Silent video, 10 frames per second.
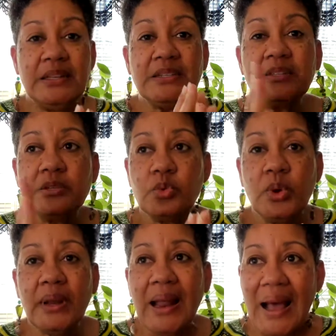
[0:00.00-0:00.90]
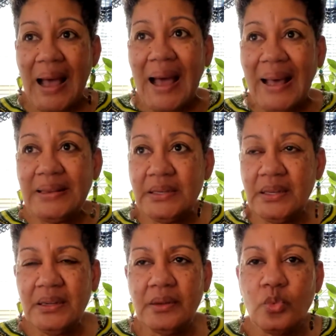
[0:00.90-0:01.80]
is what I
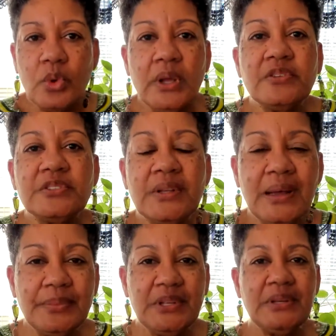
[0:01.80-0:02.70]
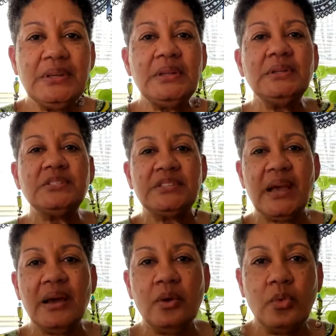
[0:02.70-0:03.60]
did. If something didn't
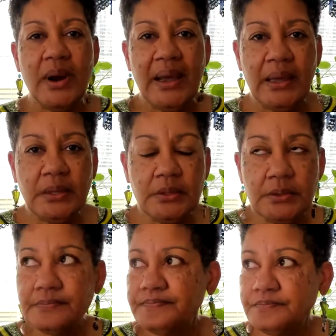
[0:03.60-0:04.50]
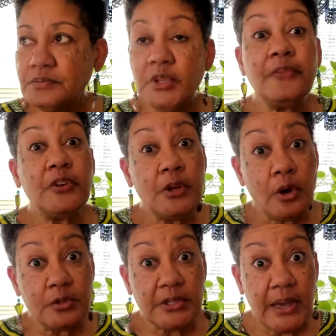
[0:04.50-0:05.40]
sound right, if it
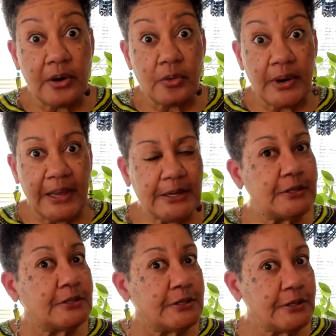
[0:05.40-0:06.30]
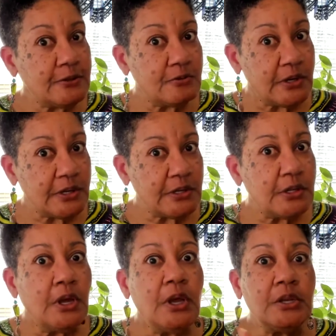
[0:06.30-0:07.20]
don't sound right, it ain't right.
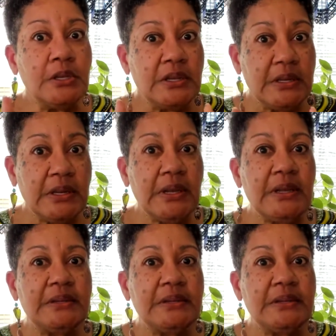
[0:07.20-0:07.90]
You need